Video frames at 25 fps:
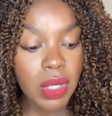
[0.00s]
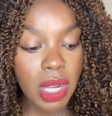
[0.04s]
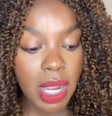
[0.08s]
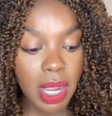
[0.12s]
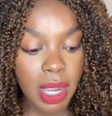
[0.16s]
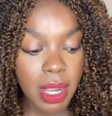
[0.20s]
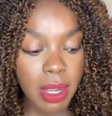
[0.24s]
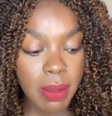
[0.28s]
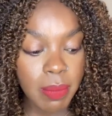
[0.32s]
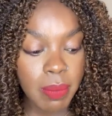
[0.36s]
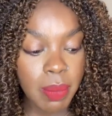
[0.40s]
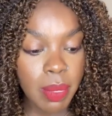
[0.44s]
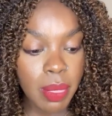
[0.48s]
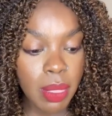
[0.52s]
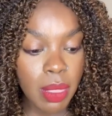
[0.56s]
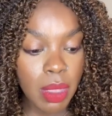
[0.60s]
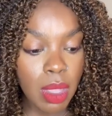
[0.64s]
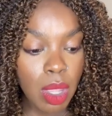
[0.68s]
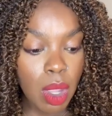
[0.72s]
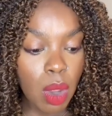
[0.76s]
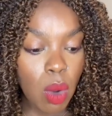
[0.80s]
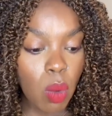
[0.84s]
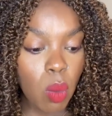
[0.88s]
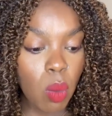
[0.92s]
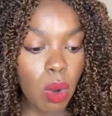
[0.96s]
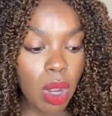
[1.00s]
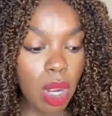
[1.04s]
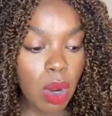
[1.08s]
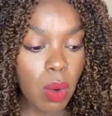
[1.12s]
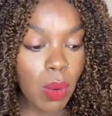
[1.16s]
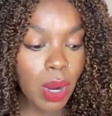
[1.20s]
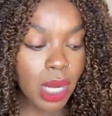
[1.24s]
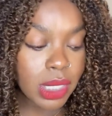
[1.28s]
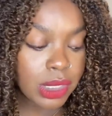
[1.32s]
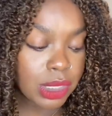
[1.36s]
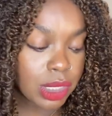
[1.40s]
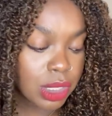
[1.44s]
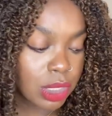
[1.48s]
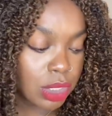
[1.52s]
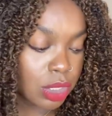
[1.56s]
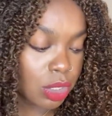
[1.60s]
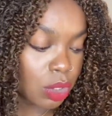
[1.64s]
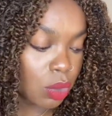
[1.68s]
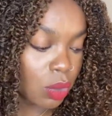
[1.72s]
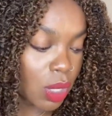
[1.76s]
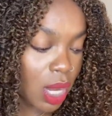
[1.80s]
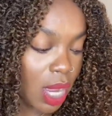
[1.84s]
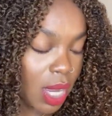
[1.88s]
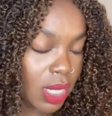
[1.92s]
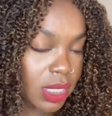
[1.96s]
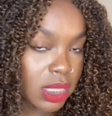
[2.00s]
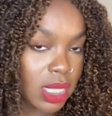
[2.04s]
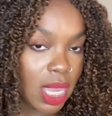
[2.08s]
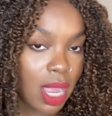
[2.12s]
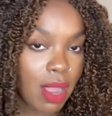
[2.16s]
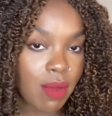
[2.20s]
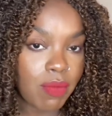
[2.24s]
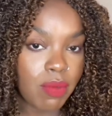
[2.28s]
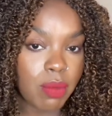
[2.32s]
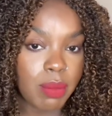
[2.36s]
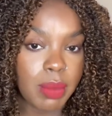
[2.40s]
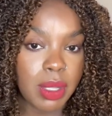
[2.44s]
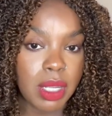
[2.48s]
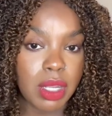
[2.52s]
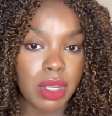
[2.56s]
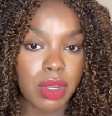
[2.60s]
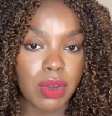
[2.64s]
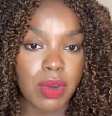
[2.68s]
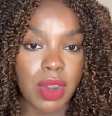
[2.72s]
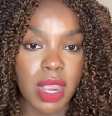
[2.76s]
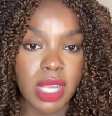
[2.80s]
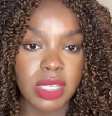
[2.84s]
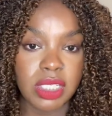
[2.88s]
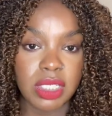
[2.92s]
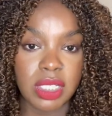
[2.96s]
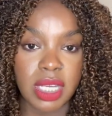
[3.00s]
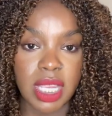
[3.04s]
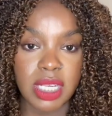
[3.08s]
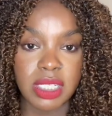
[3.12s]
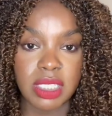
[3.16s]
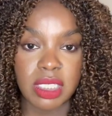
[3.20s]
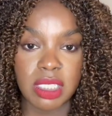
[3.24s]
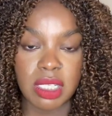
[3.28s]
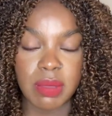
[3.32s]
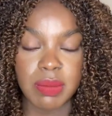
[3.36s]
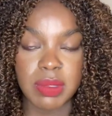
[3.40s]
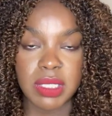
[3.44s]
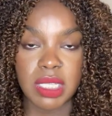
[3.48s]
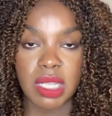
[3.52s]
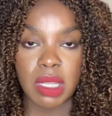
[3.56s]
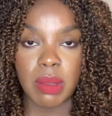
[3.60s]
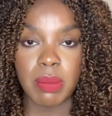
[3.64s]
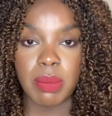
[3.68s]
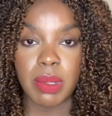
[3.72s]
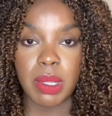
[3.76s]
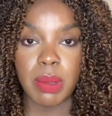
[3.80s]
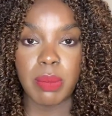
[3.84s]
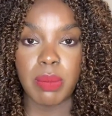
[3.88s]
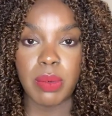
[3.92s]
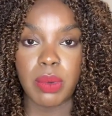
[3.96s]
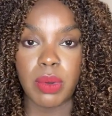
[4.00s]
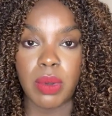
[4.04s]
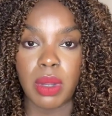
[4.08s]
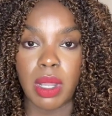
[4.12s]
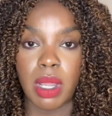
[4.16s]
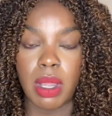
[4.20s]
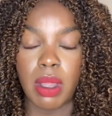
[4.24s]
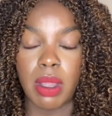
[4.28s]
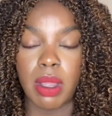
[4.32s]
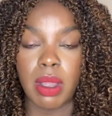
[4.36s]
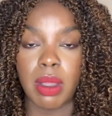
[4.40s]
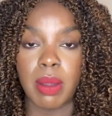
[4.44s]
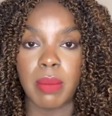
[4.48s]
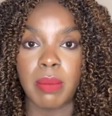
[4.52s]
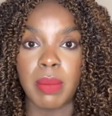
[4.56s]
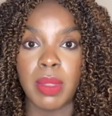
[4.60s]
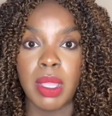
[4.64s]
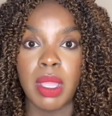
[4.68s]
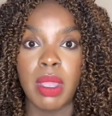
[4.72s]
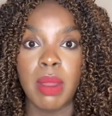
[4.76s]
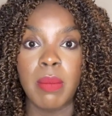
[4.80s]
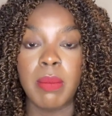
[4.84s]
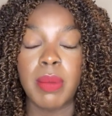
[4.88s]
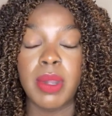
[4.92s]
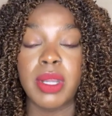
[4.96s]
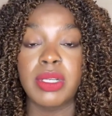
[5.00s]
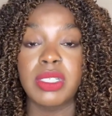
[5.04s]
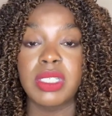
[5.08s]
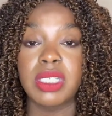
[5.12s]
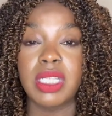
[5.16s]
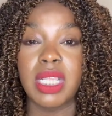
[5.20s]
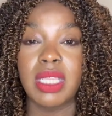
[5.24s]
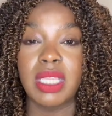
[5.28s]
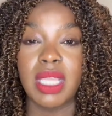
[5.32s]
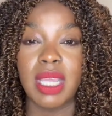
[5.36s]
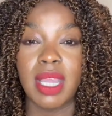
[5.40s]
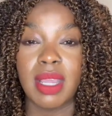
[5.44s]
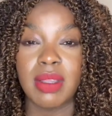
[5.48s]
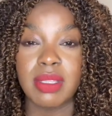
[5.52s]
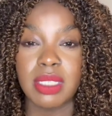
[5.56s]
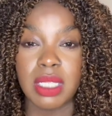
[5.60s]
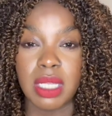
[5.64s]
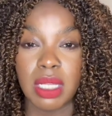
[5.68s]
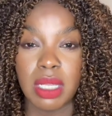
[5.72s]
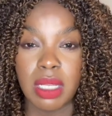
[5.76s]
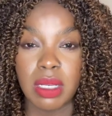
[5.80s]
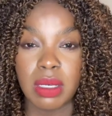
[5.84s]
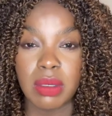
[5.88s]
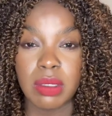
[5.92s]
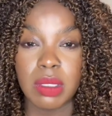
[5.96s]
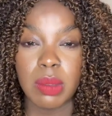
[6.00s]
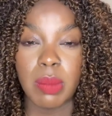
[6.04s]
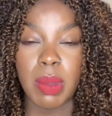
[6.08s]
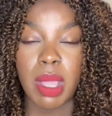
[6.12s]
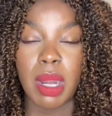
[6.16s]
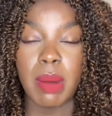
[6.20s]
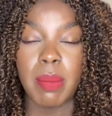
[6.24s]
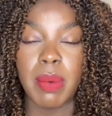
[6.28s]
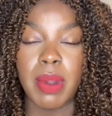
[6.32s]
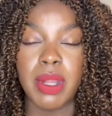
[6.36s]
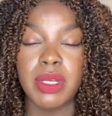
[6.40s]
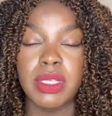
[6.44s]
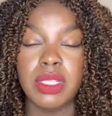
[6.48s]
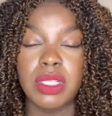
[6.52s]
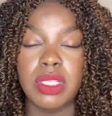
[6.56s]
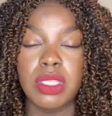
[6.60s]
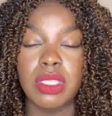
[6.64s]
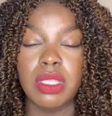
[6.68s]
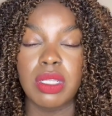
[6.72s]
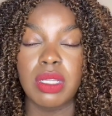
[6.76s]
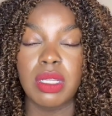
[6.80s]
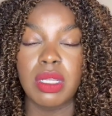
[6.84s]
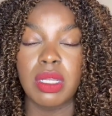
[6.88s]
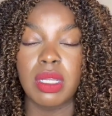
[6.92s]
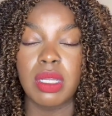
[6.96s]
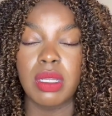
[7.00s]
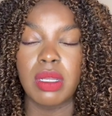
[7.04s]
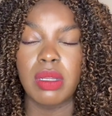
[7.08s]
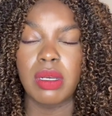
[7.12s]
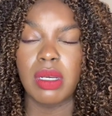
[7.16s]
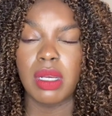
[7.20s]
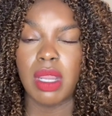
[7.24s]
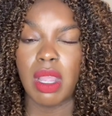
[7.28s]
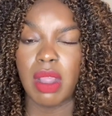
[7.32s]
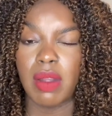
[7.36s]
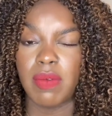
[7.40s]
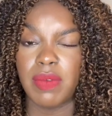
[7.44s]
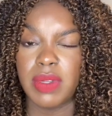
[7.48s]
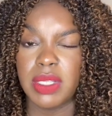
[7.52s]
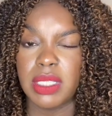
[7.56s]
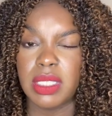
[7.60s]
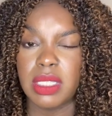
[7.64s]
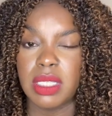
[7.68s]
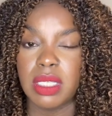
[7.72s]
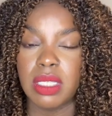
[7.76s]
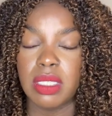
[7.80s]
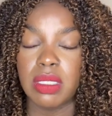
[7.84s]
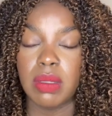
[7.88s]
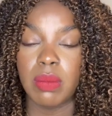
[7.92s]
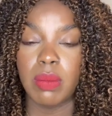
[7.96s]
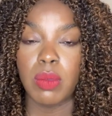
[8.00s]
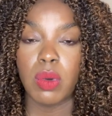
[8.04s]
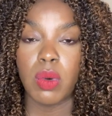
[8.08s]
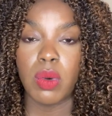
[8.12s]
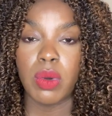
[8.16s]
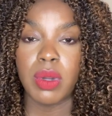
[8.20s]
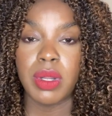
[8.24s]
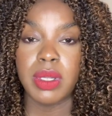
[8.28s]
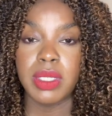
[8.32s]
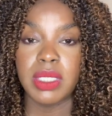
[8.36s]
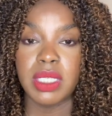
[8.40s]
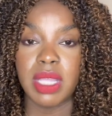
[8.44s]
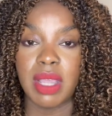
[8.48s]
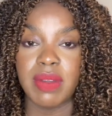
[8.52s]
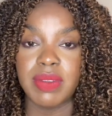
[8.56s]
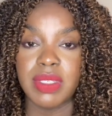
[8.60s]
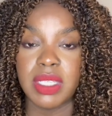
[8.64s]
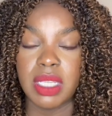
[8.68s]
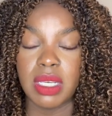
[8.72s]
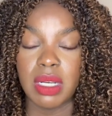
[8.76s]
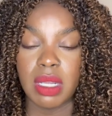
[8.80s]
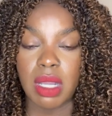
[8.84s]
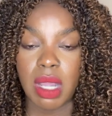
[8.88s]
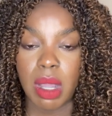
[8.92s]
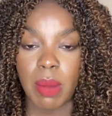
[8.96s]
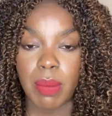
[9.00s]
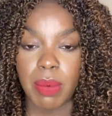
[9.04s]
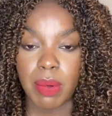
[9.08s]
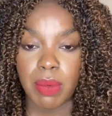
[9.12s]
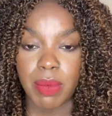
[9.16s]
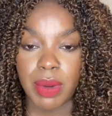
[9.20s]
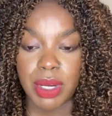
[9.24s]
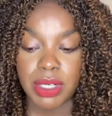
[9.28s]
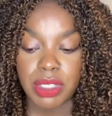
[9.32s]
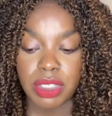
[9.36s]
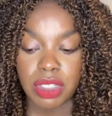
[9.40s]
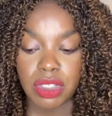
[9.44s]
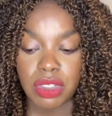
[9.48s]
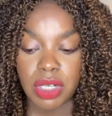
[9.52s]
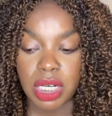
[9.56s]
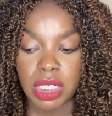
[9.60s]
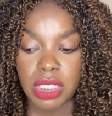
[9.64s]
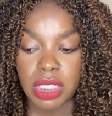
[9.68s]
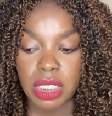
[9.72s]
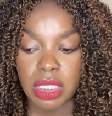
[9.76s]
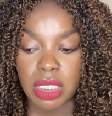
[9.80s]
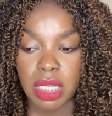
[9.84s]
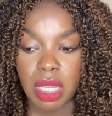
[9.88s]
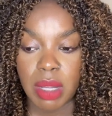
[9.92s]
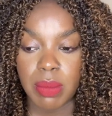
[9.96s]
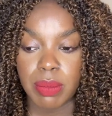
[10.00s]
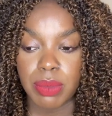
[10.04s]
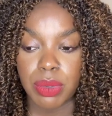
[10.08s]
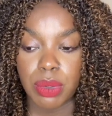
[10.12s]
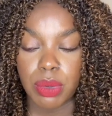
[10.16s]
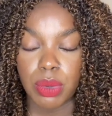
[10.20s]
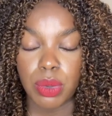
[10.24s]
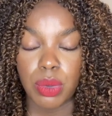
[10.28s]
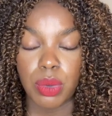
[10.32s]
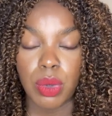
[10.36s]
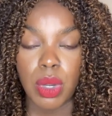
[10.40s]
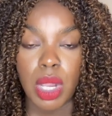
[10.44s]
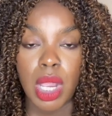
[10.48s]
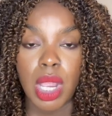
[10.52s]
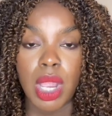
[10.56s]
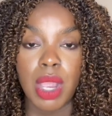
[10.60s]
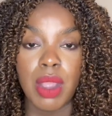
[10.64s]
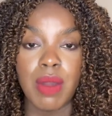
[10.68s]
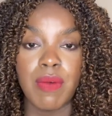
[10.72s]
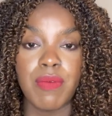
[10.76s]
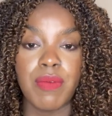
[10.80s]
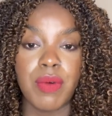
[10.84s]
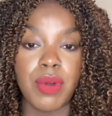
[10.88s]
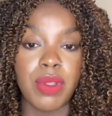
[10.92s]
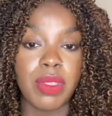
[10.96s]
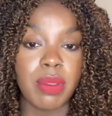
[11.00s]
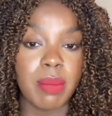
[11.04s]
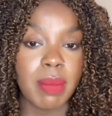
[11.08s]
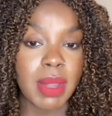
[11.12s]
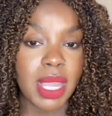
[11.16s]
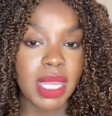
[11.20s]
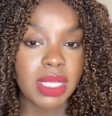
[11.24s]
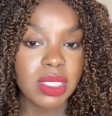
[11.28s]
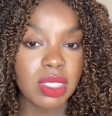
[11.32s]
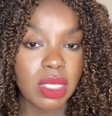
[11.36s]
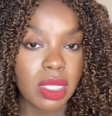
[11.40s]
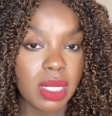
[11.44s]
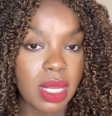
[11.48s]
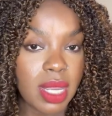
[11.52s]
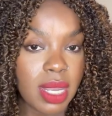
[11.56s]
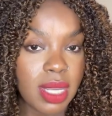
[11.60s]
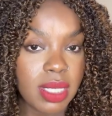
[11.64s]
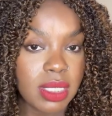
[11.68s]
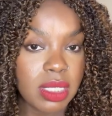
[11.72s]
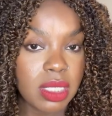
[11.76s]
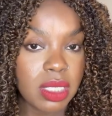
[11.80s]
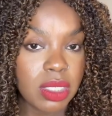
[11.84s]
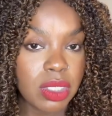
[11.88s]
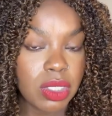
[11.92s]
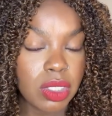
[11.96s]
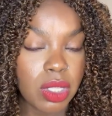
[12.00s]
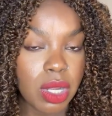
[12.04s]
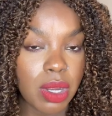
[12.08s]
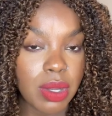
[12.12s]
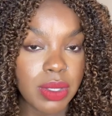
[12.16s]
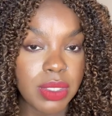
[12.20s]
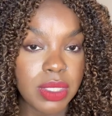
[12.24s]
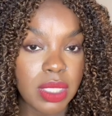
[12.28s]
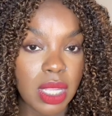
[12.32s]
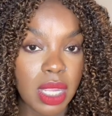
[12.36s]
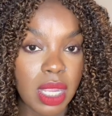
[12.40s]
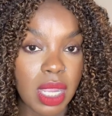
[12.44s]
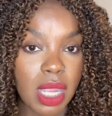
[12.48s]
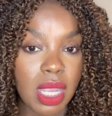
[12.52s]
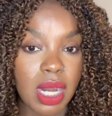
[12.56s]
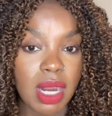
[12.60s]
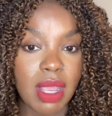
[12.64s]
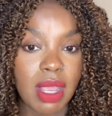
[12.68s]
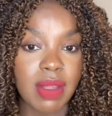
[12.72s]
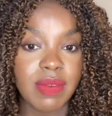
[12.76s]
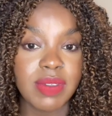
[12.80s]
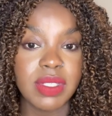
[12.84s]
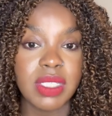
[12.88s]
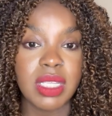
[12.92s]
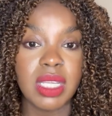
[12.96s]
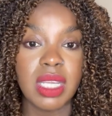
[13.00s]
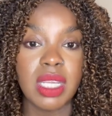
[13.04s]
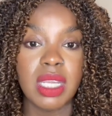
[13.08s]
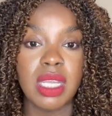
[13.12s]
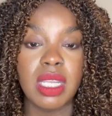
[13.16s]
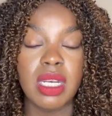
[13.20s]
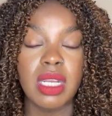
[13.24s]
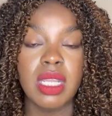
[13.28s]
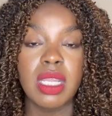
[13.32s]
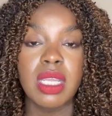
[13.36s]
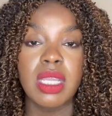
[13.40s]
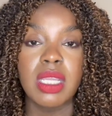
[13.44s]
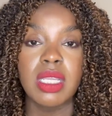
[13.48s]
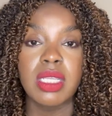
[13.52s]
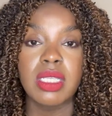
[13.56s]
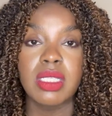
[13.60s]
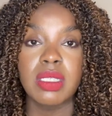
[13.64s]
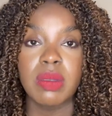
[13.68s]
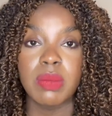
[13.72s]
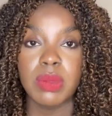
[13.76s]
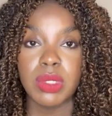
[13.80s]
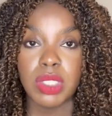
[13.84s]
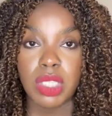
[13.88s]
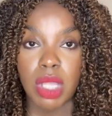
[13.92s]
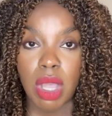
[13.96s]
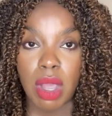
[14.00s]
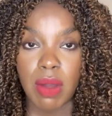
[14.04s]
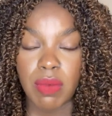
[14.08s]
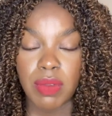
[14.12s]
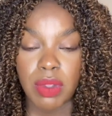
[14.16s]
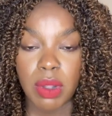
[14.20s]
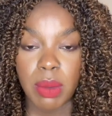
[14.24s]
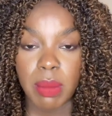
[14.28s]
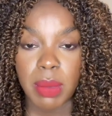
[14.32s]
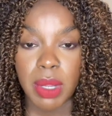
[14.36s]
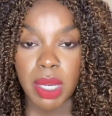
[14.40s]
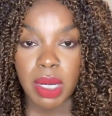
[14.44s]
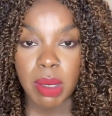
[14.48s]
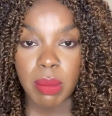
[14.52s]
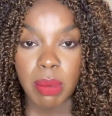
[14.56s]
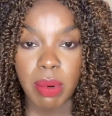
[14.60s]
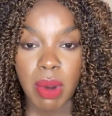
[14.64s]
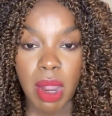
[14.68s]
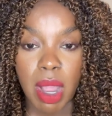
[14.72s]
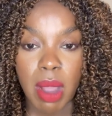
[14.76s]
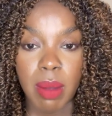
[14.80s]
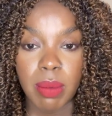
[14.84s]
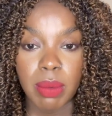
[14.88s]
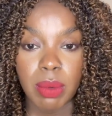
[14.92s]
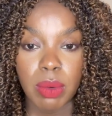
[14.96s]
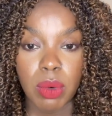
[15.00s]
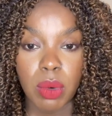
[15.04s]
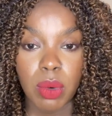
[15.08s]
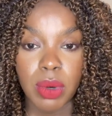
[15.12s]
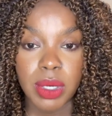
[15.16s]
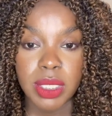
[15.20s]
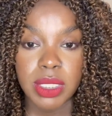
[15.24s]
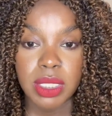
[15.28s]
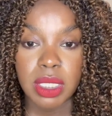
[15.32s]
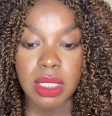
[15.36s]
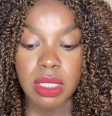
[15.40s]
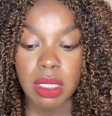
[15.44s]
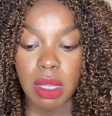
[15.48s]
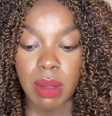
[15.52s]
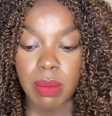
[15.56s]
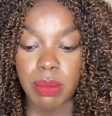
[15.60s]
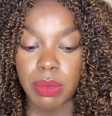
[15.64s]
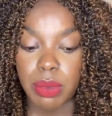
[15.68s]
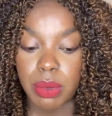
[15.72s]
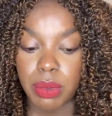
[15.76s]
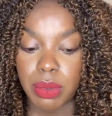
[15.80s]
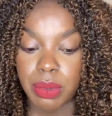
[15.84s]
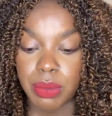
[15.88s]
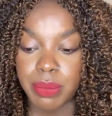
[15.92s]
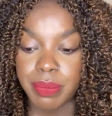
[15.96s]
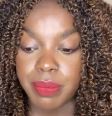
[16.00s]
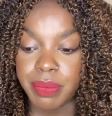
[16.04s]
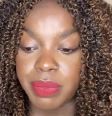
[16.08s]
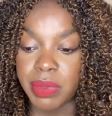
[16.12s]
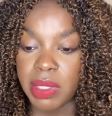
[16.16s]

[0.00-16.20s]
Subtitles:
Okay? What questions do you guys have for me? Congratulations. I'm seeing people purchase. I think I've seen somebody purchase the nervous system course. I've seen a couple registrations come through for the masterclass this Thursday. And I've seen some Solve Your Money Problem courses come through.